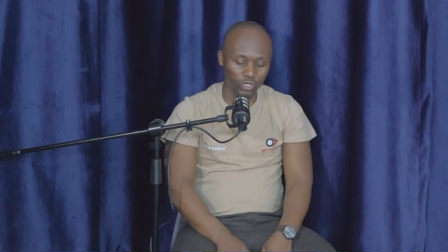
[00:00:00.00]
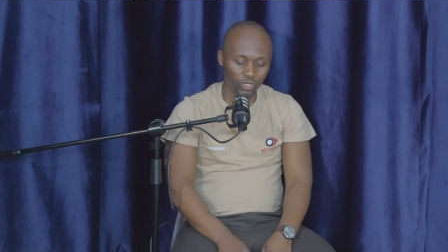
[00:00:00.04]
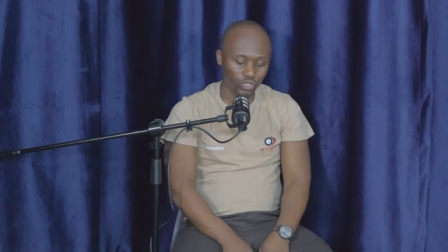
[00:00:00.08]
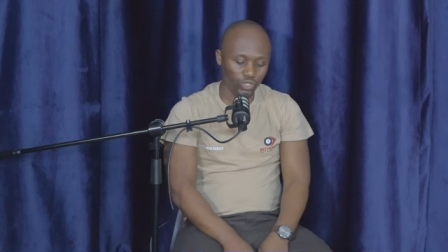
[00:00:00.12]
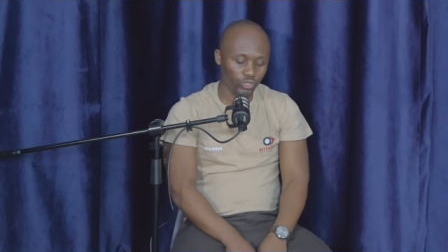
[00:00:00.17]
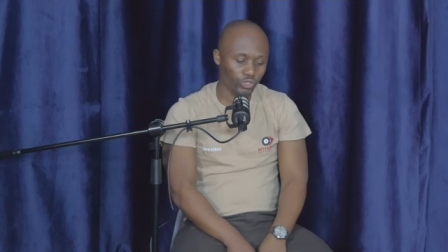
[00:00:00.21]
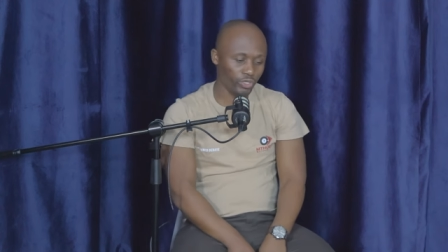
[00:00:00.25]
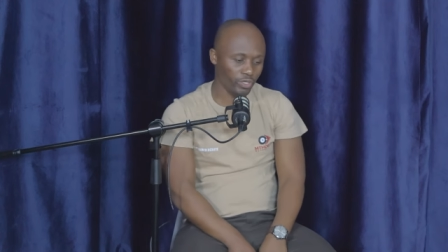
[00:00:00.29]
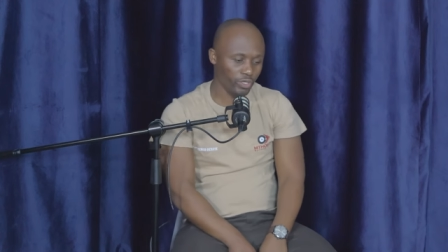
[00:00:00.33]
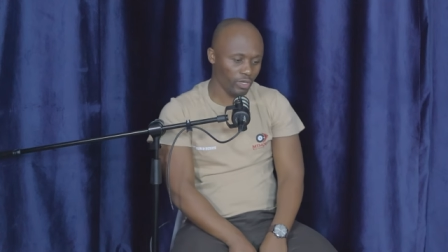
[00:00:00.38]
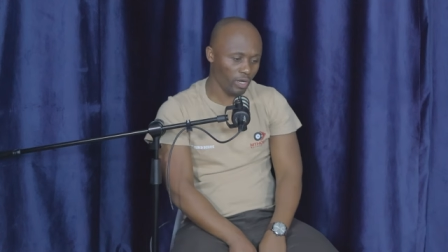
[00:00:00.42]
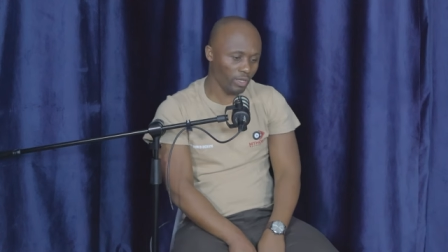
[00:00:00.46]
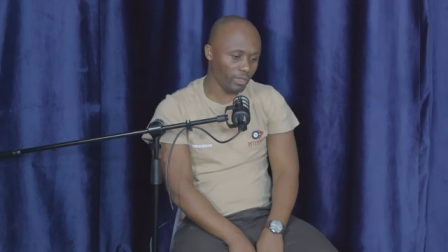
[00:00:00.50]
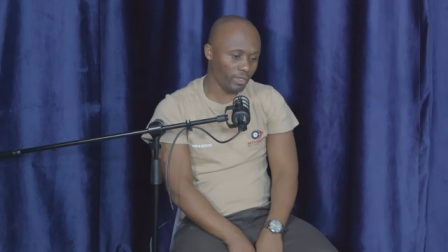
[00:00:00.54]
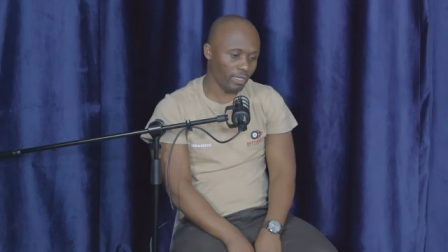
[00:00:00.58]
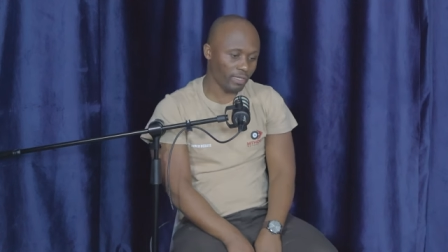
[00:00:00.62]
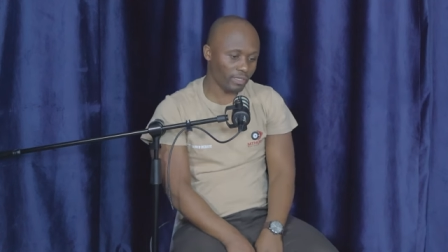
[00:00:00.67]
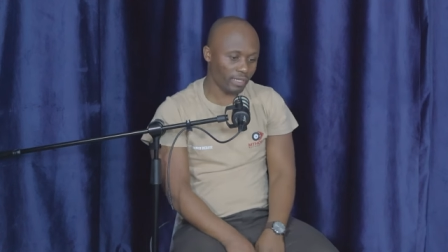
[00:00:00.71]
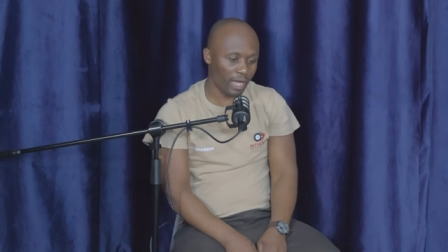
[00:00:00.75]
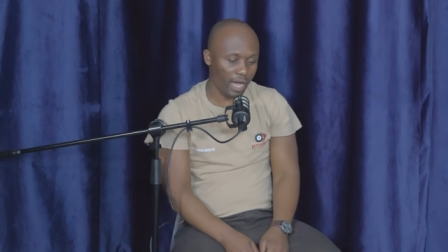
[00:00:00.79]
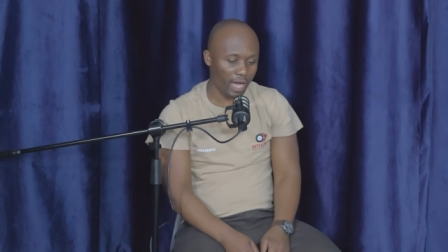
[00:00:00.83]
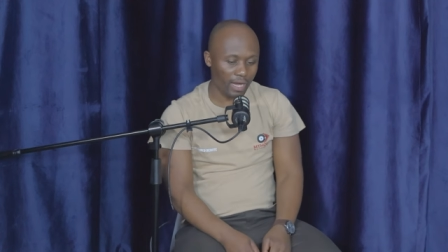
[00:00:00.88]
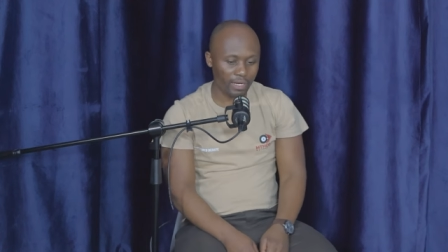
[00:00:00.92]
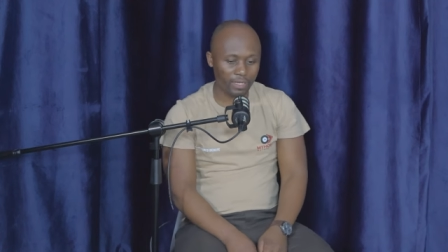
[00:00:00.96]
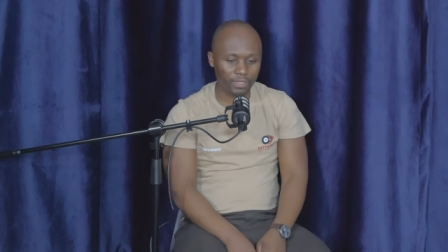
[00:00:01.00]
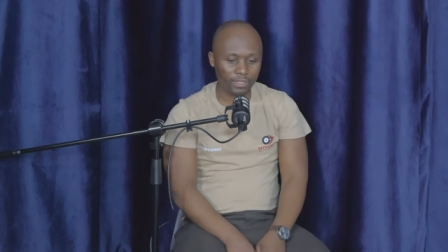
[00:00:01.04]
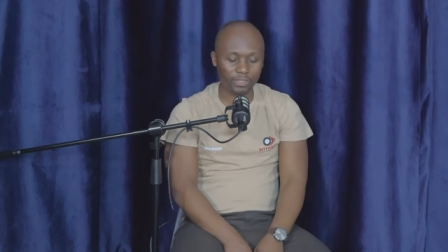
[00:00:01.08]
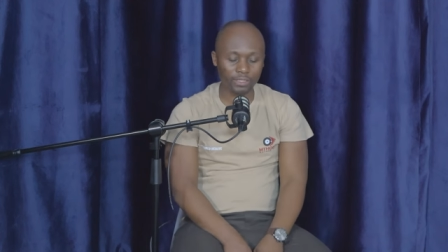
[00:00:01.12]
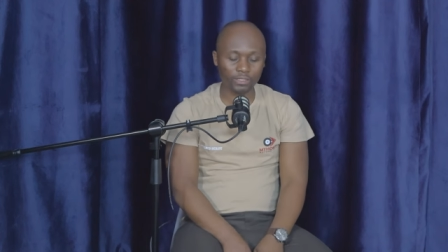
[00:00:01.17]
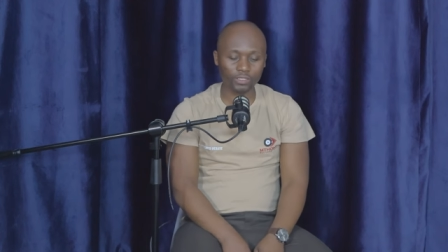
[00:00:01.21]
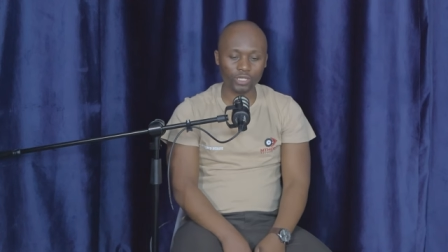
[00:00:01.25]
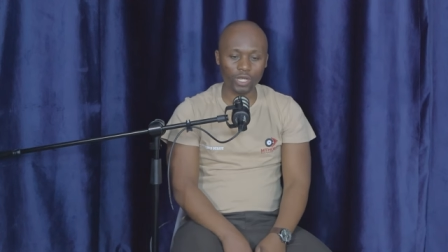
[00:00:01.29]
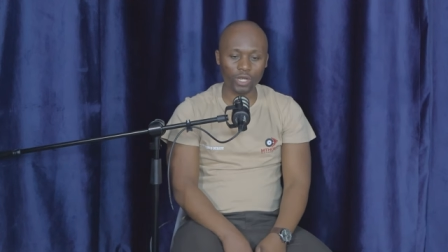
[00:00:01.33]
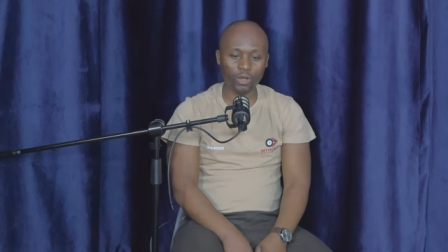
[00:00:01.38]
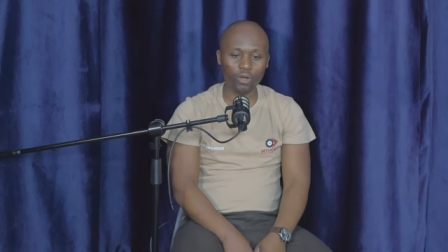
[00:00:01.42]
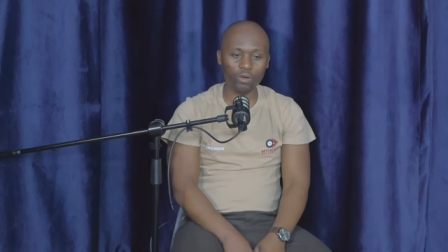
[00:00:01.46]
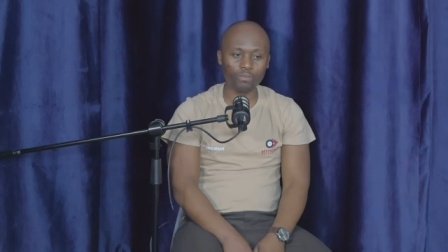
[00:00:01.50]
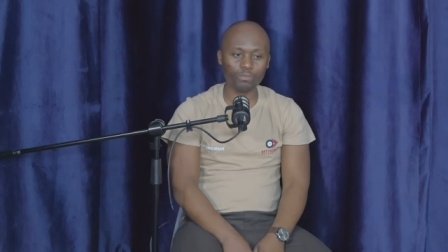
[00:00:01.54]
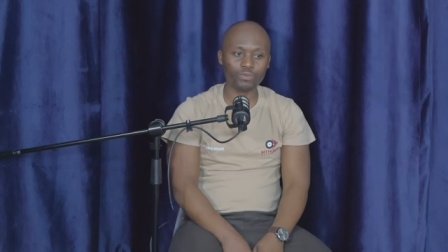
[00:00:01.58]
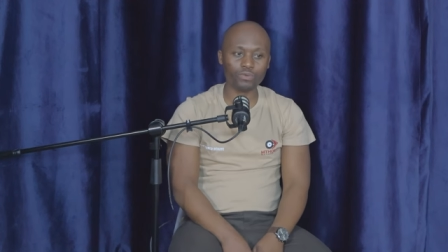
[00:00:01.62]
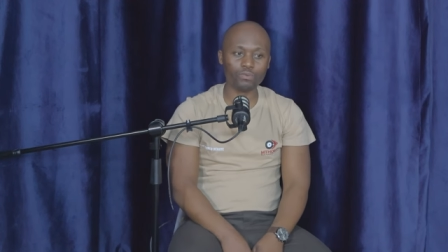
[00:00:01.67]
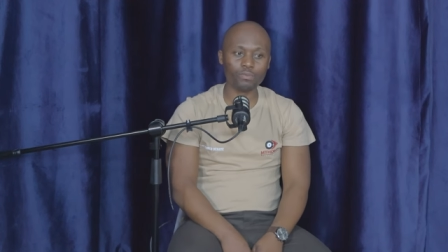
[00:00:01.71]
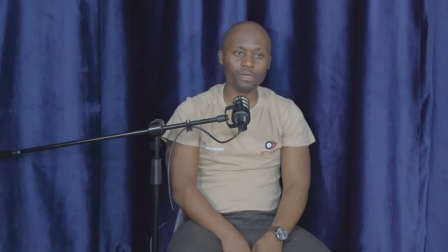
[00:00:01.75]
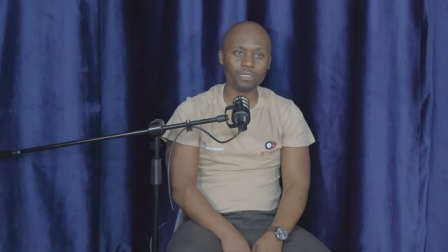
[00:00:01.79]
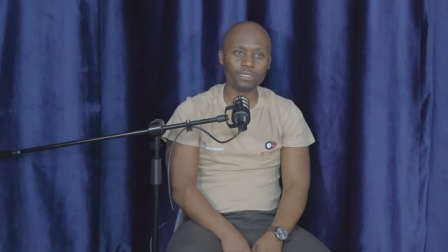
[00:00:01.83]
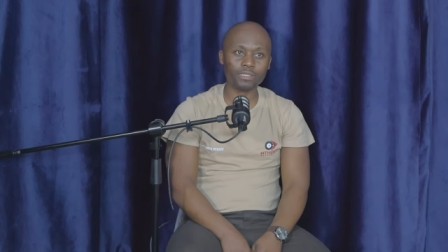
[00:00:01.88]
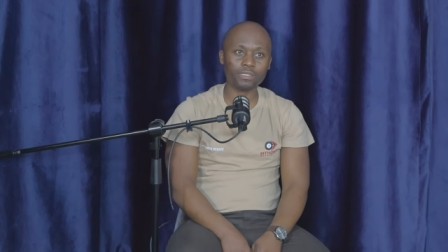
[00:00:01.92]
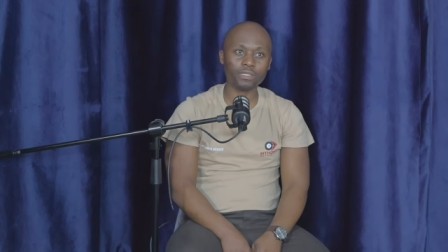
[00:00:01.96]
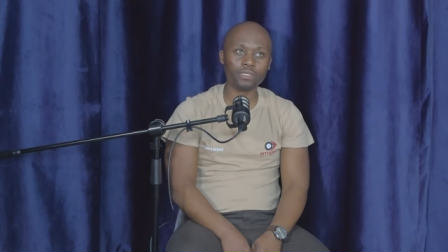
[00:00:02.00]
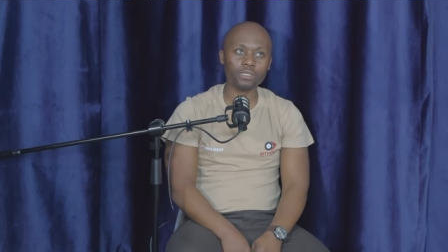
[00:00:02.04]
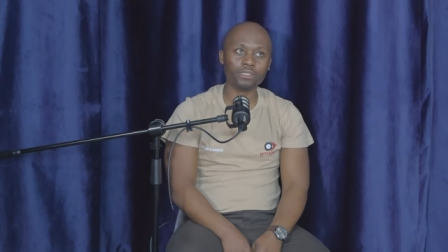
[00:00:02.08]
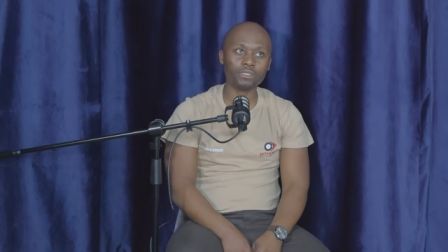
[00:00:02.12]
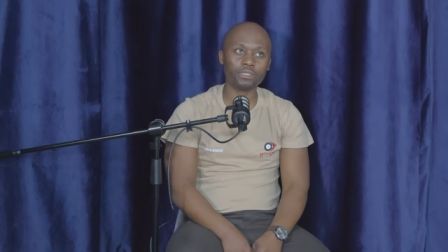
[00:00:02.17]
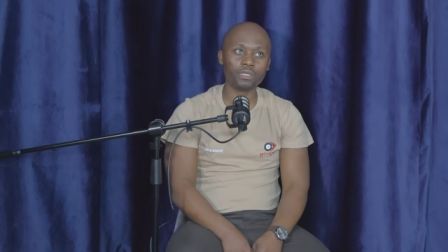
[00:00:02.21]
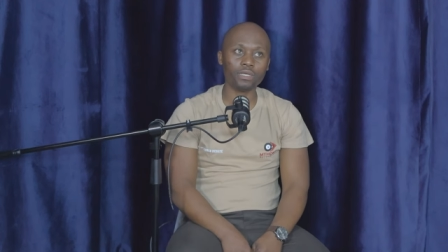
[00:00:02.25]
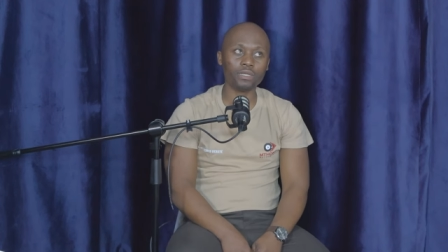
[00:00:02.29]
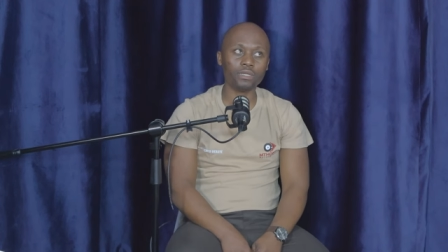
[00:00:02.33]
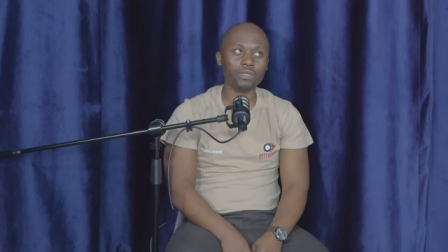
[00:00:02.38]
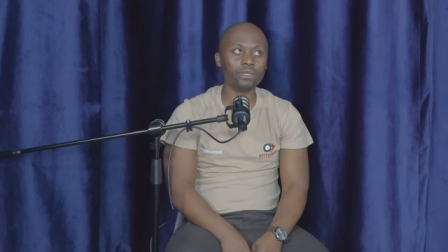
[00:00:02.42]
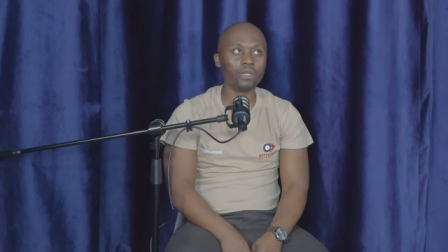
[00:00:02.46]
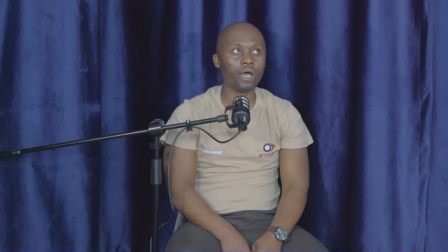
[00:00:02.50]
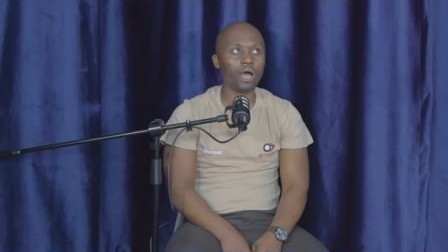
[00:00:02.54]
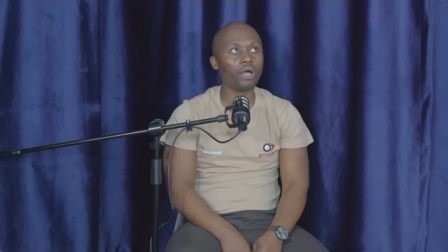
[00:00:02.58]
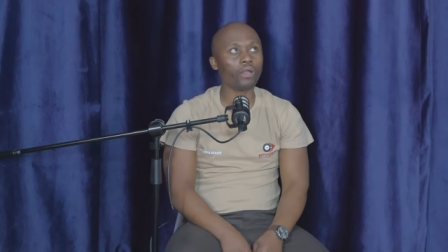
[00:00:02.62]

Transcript: Do you know that currently Jacob Zuma sits in,